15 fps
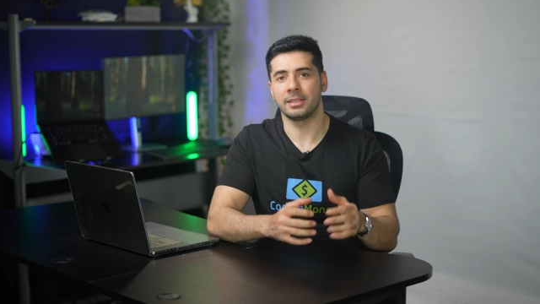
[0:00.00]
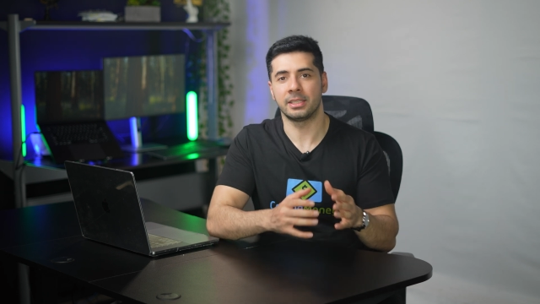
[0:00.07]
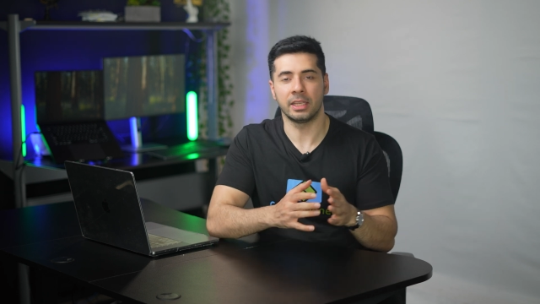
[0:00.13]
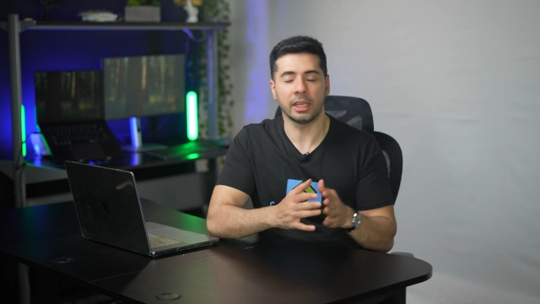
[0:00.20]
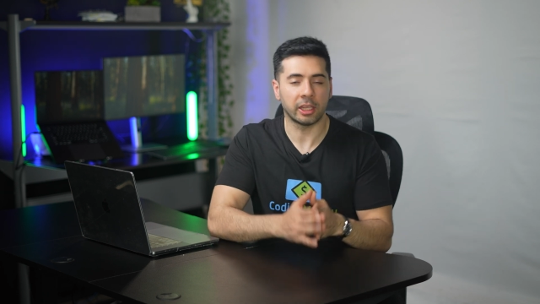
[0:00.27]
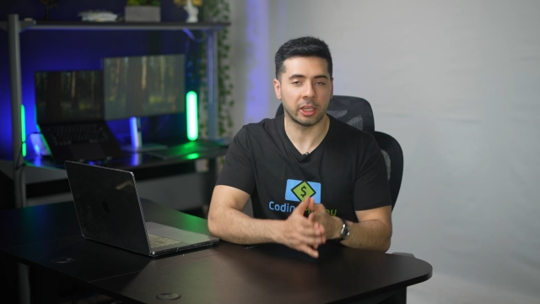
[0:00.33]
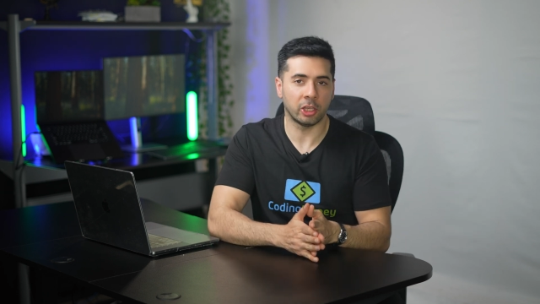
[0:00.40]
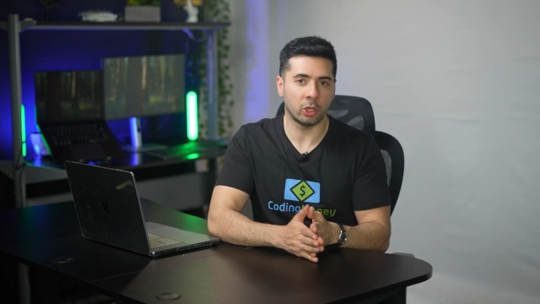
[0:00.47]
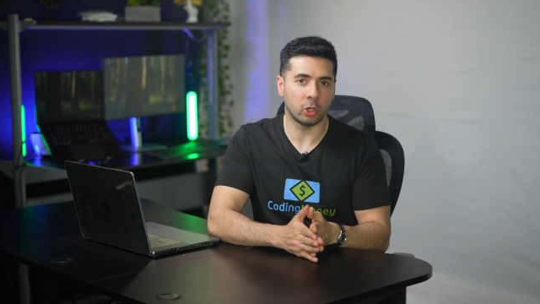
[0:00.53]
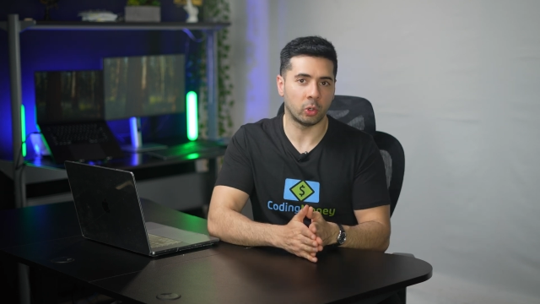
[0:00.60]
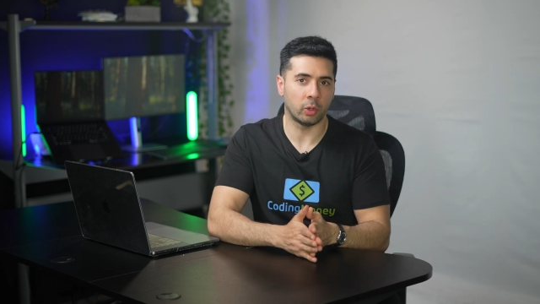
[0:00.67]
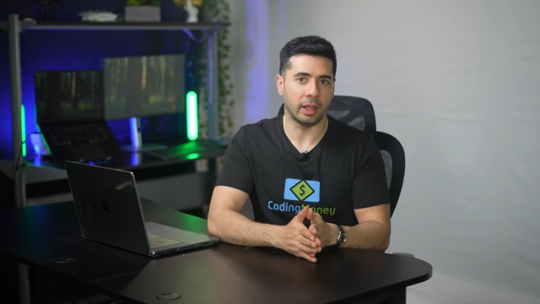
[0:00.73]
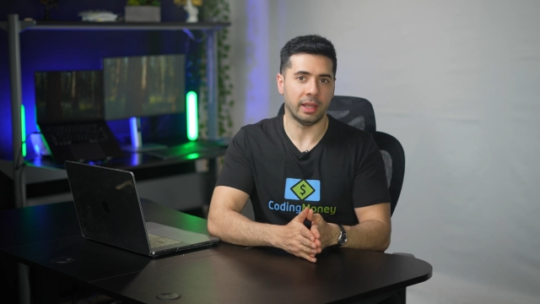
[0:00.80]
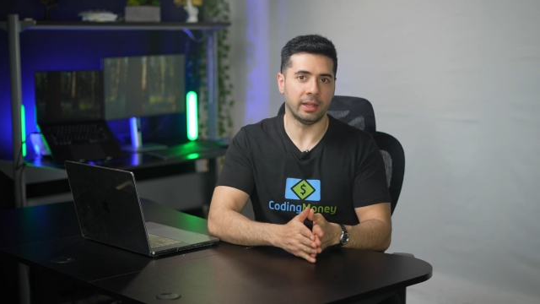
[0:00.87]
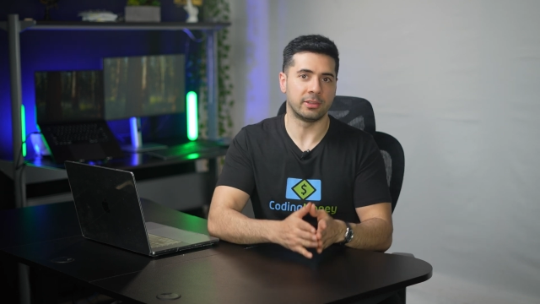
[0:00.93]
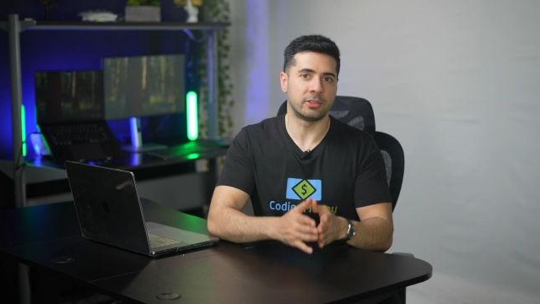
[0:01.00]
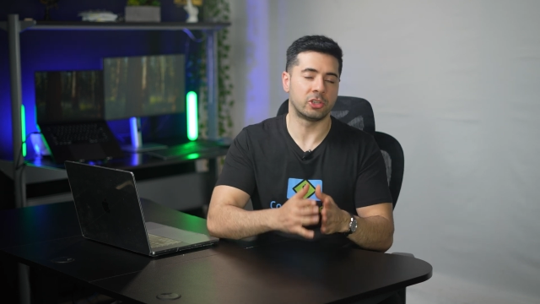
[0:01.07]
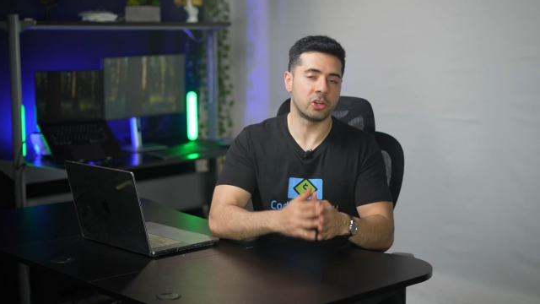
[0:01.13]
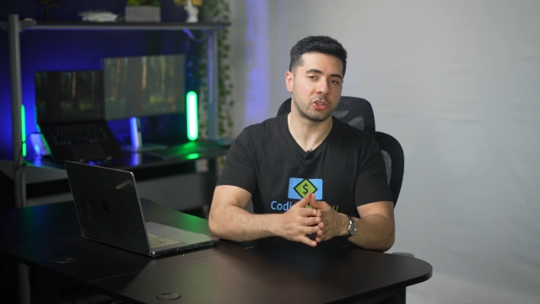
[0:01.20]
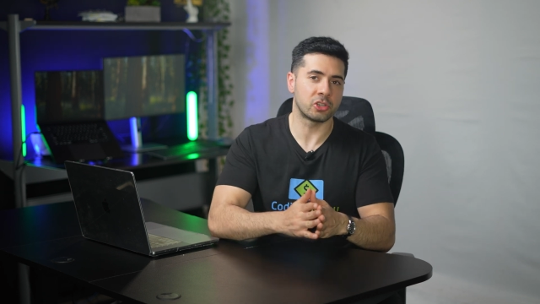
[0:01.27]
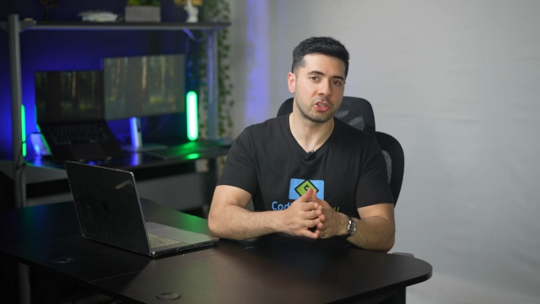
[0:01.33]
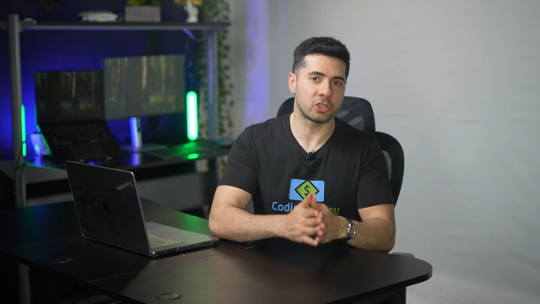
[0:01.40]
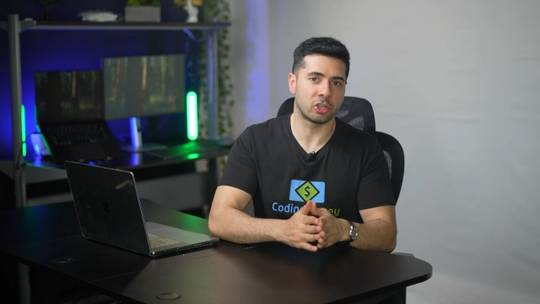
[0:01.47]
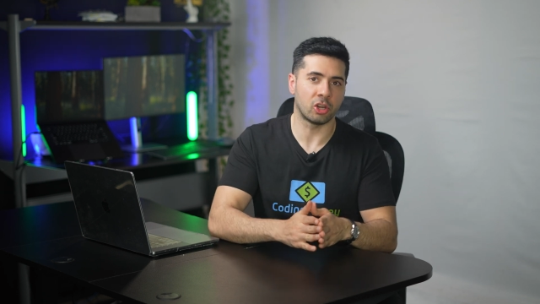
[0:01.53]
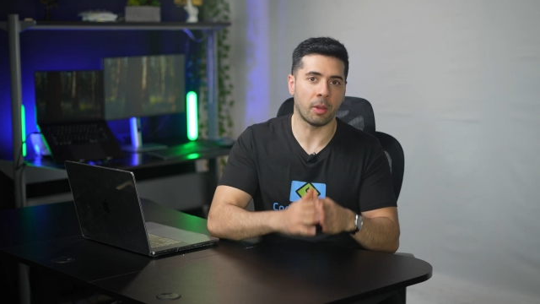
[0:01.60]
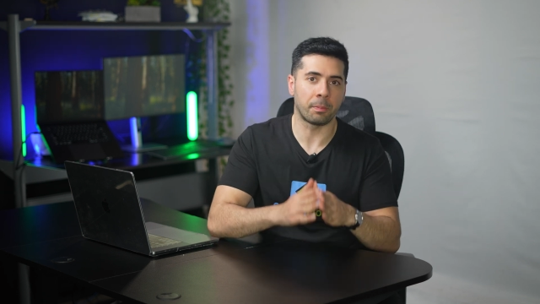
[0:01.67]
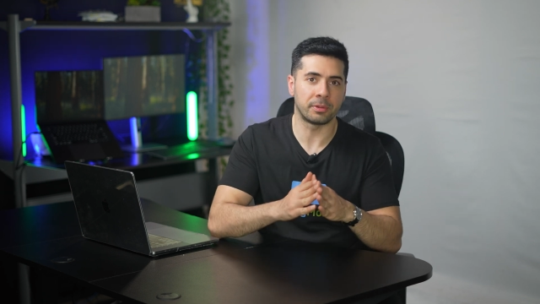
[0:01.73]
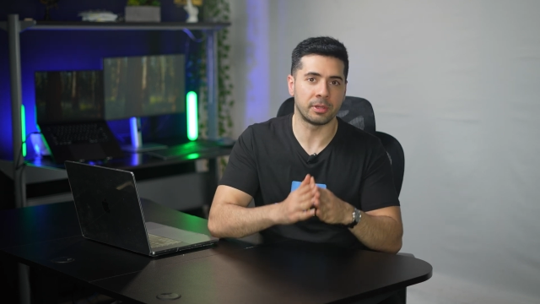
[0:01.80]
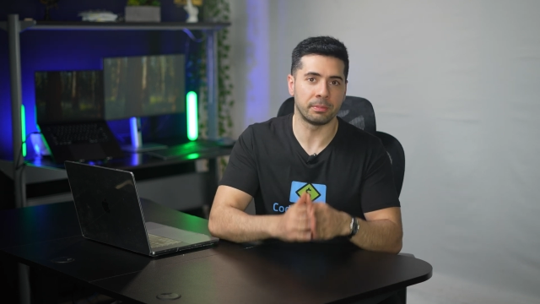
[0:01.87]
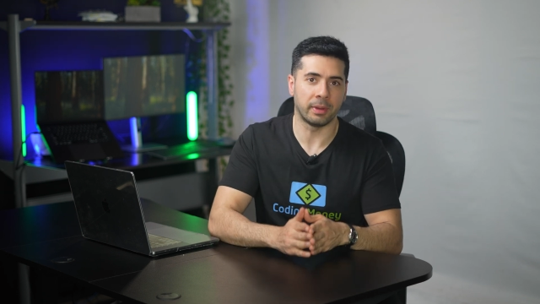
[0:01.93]
secure, and search engine
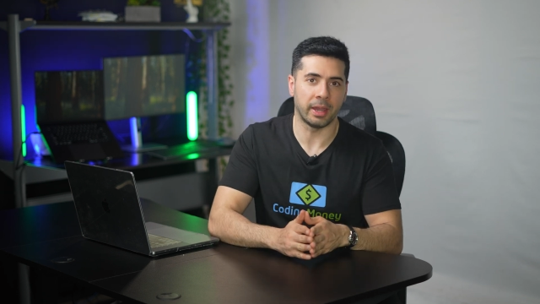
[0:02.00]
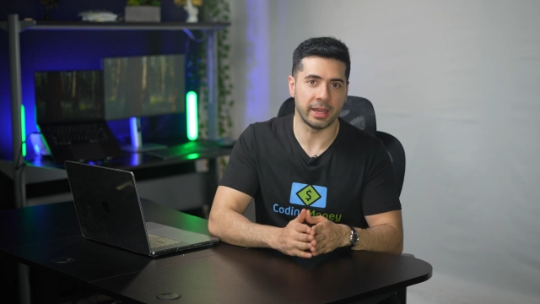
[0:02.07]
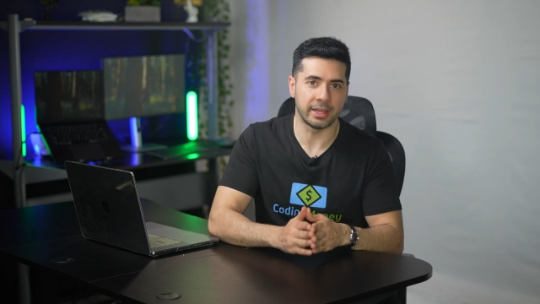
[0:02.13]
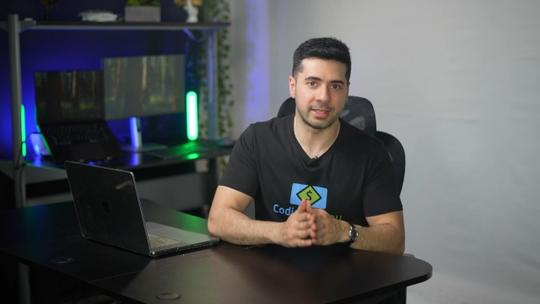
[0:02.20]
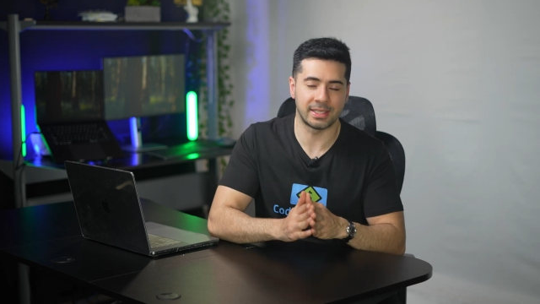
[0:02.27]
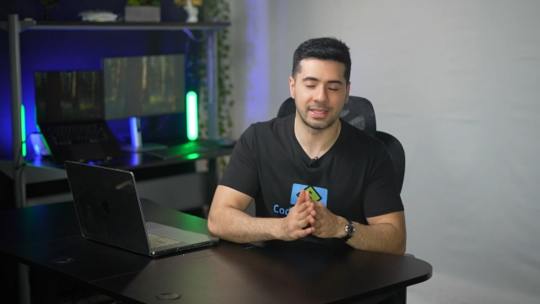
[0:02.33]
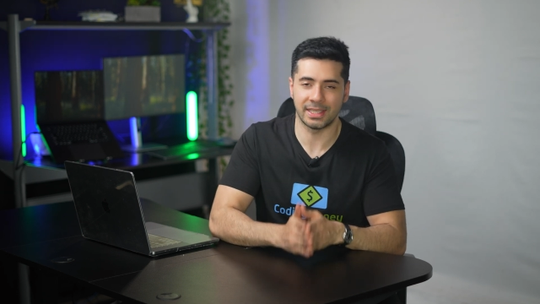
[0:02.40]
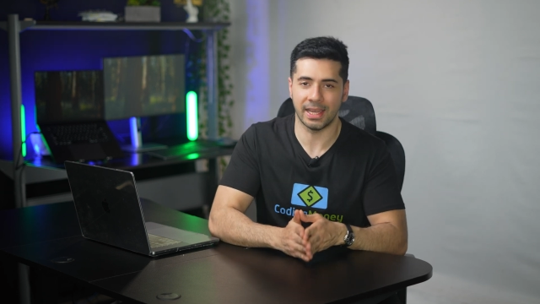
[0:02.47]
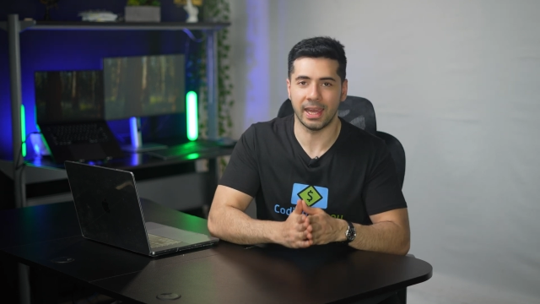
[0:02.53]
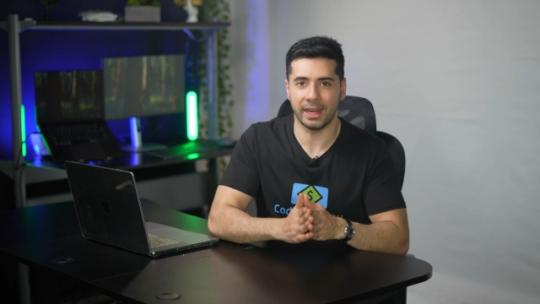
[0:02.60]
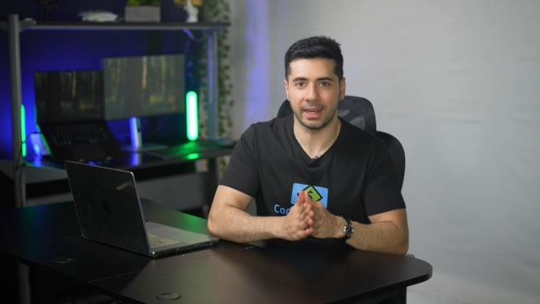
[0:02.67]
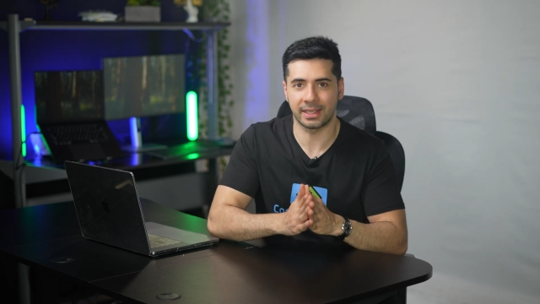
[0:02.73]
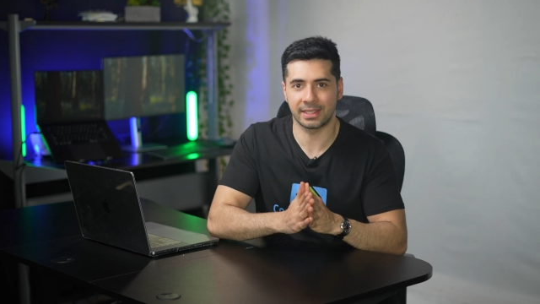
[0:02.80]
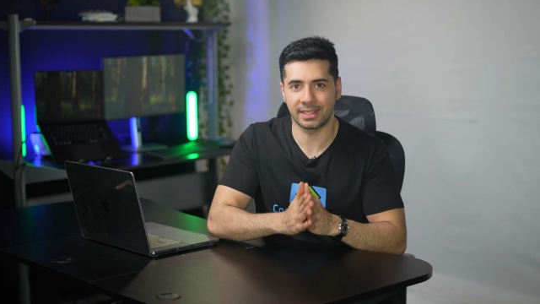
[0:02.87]
optimized static